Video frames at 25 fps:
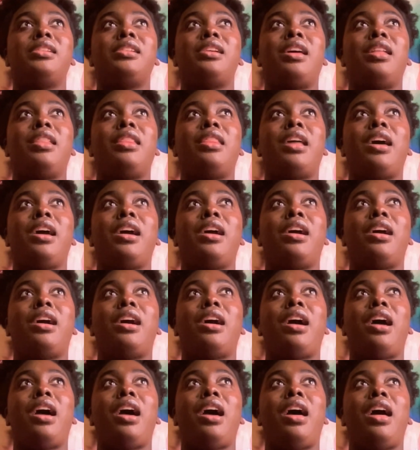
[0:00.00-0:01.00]
Like
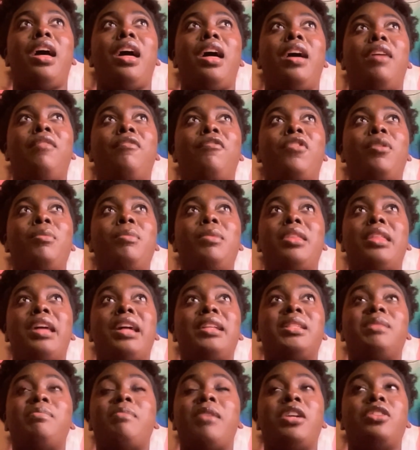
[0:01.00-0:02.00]
for me,
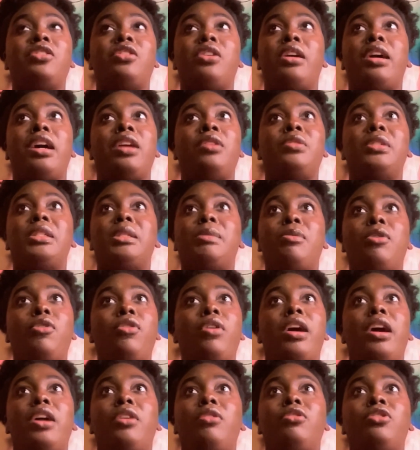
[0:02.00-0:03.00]
that's my drug. I don't
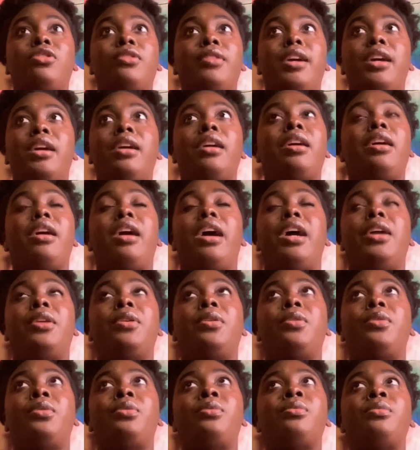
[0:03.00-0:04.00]
smoke. I don't drink. I
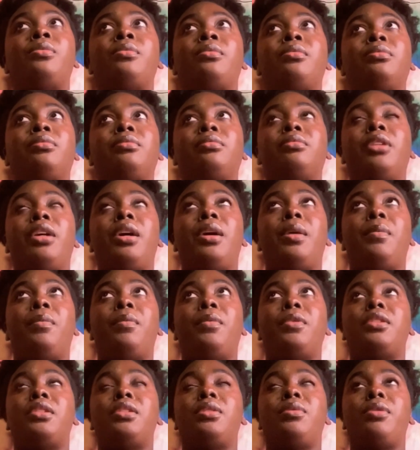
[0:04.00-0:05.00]
don't.
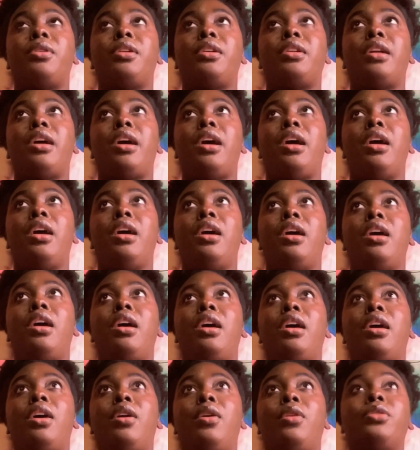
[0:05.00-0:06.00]
What's the word?
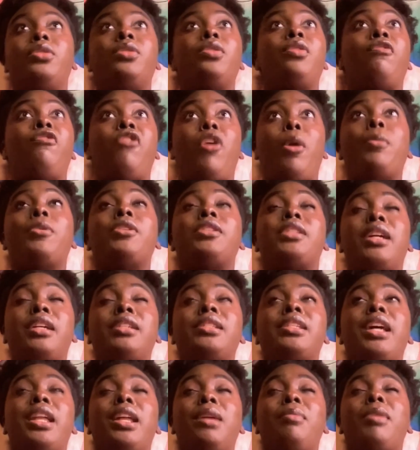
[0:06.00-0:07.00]
Also a former
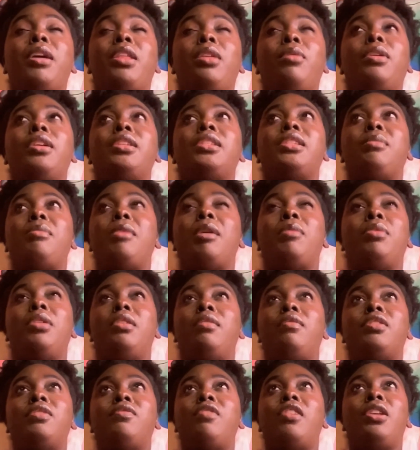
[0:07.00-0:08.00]
sex addict, by the way. So in my
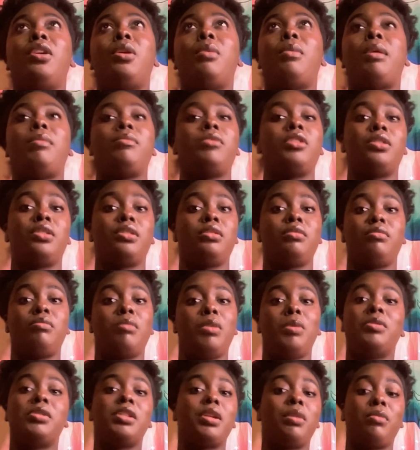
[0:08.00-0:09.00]
previous video, but I'm just
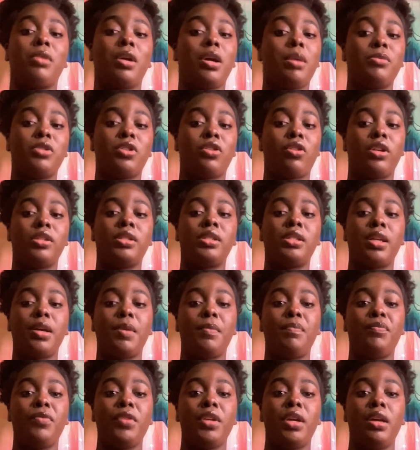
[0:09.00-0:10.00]
maybe someone comes across it.
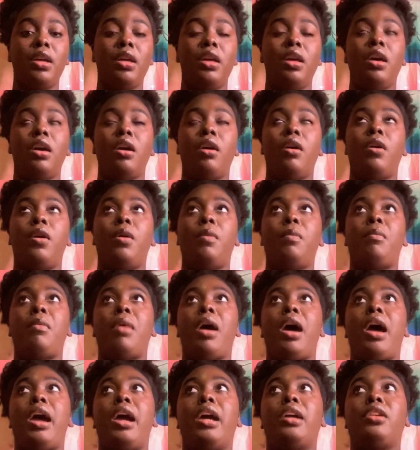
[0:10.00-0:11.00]

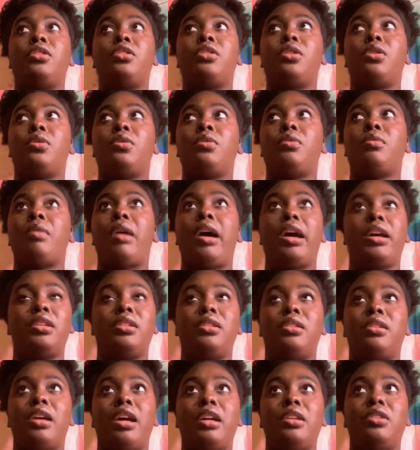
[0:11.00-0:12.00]
I
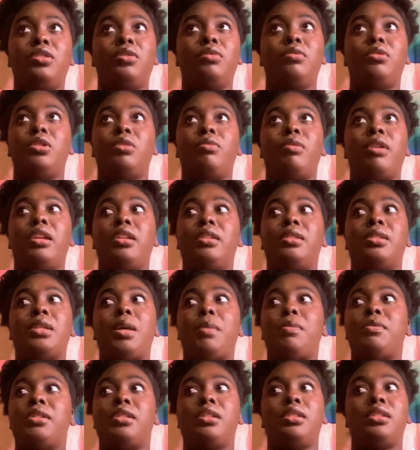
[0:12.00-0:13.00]
don't do any
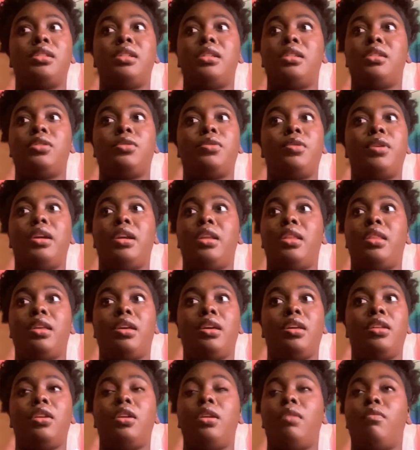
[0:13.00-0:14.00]
substances or
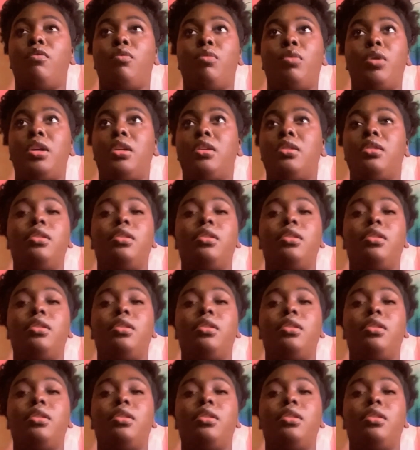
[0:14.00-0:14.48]
anything, not even weed.